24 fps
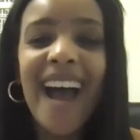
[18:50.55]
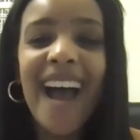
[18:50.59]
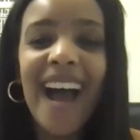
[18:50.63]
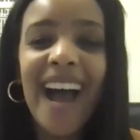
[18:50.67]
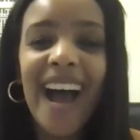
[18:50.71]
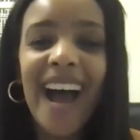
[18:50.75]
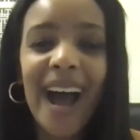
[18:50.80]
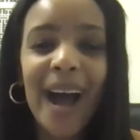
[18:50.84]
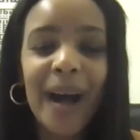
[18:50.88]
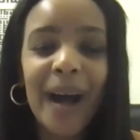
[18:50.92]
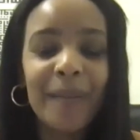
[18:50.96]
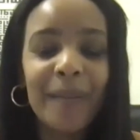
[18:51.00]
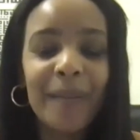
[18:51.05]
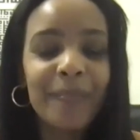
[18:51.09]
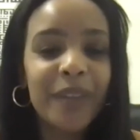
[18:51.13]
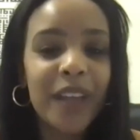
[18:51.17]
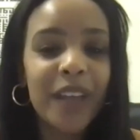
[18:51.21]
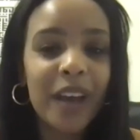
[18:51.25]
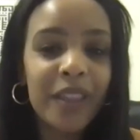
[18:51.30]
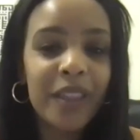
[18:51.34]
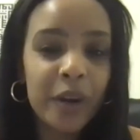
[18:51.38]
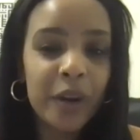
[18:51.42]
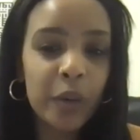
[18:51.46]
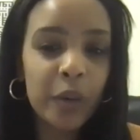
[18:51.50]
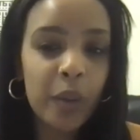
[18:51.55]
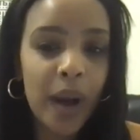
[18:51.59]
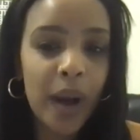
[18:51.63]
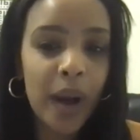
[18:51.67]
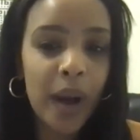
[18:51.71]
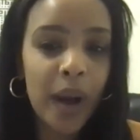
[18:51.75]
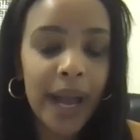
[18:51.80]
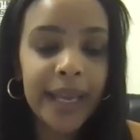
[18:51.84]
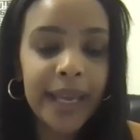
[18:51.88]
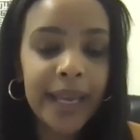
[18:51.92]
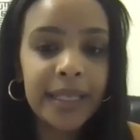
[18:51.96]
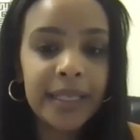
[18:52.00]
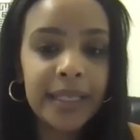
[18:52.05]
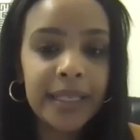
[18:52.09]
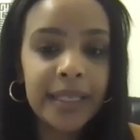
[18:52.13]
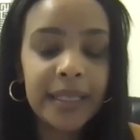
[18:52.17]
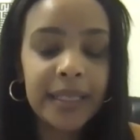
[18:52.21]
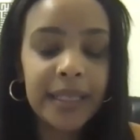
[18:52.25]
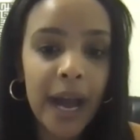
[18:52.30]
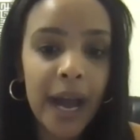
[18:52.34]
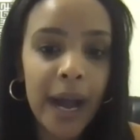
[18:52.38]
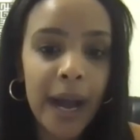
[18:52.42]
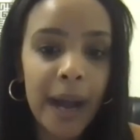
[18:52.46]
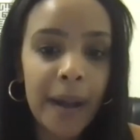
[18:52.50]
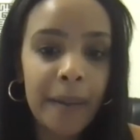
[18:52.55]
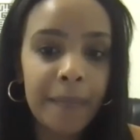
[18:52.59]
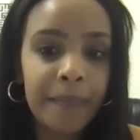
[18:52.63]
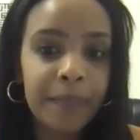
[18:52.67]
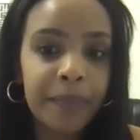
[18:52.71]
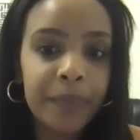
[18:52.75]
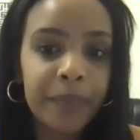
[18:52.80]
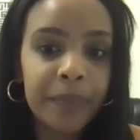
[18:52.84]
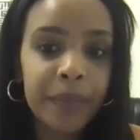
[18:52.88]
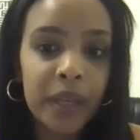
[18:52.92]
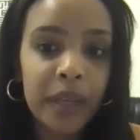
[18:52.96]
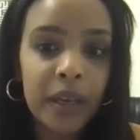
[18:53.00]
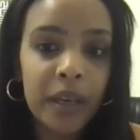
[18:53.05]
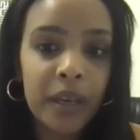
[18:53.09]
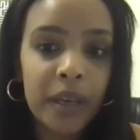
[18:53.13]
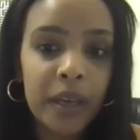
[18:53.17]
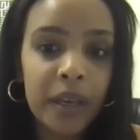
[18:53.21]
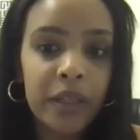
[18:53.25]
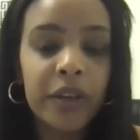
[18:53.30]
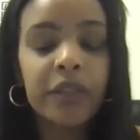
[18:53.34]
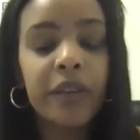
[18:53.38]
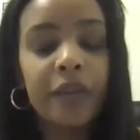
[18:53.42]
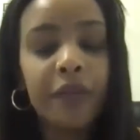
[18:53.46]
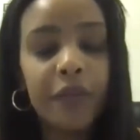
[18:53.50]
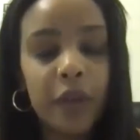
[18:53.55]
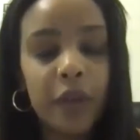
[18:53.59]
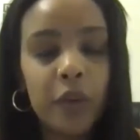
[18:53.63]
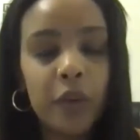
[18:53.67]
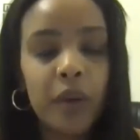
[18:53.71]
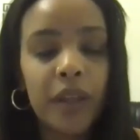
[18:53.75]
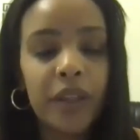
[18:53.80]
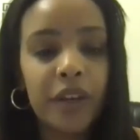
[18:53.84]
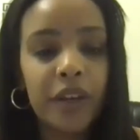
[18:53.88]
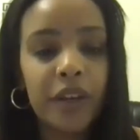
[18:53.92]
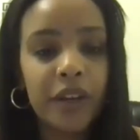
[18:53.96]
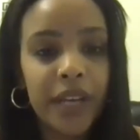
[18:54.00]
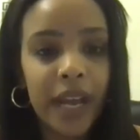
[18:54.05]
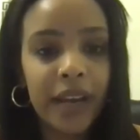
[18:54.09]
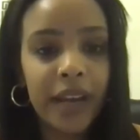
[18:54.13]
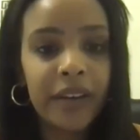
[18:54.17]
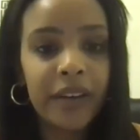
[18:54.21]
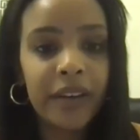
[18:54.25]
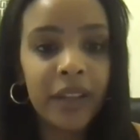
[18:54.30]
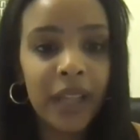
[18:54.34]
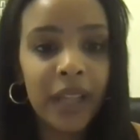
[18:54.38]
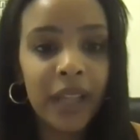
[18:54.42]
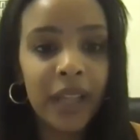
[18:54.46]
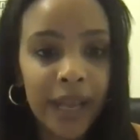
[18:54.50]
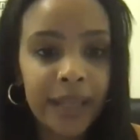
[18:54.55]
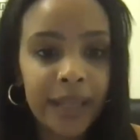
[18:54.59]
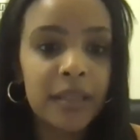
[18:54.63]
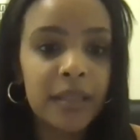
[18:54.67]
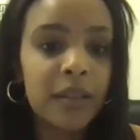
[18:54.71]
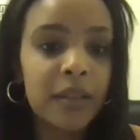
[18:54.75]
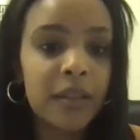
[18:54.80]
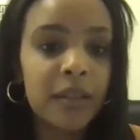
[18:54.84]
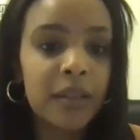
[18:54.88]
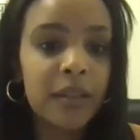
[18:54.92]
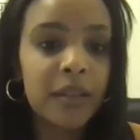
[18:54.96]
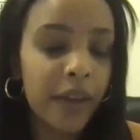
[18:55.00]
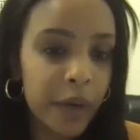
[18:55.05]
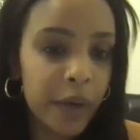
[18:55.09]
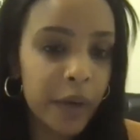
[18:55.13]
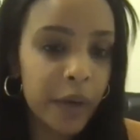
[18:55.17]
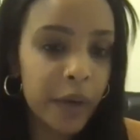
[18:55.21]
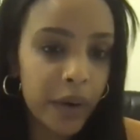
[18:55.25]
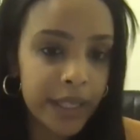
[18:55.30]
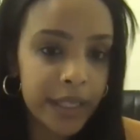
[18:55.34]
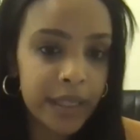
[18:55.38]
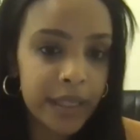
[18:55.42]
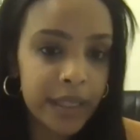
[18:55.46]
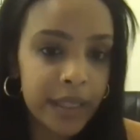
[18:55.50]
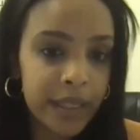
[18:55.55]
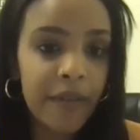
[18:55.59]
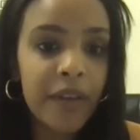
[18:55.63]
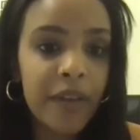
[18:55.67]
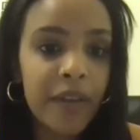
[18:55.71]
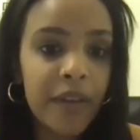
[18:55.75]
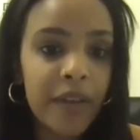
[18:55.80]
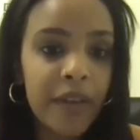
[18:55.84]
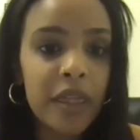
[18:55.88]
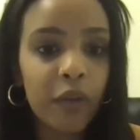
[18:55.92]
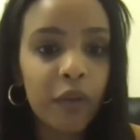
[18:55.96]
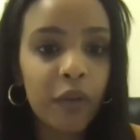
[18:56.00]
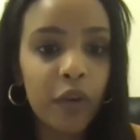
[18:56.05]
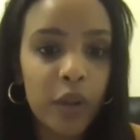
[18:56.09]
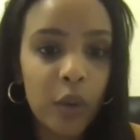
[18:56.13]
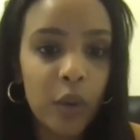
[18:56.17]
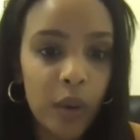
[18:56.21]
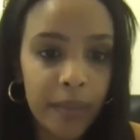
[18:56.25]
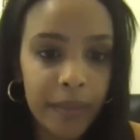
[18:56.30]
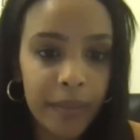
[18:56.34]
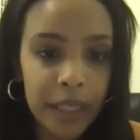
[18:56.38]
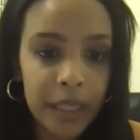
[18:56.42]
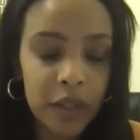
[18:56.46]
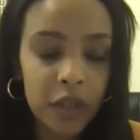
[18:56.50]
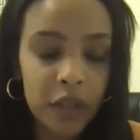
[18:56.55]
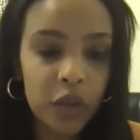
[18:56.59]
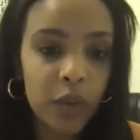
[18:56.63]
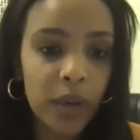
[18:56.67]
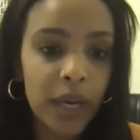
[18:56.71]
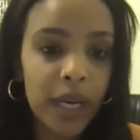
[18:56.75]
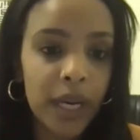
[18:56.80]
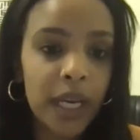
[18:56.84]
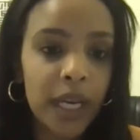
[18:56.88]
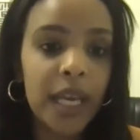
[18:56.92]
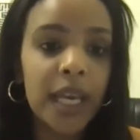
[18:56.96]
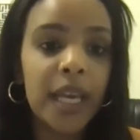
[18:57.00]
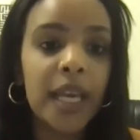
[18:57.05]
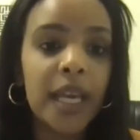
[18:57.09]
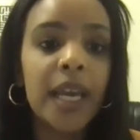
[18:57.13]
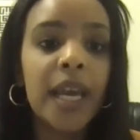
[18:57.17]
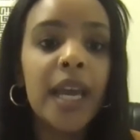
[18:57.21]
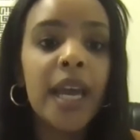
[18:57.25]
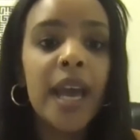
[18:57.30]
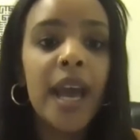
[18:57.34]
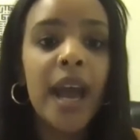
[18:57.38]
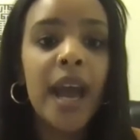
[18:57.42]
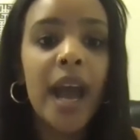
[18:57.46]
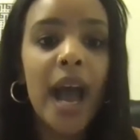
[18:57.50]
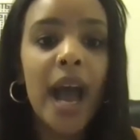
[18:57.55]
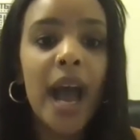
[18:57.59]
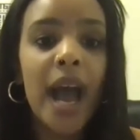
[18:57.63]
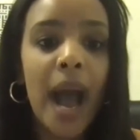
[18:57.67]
Otherwise, there's a few other deadlines, February 7th for the women's training,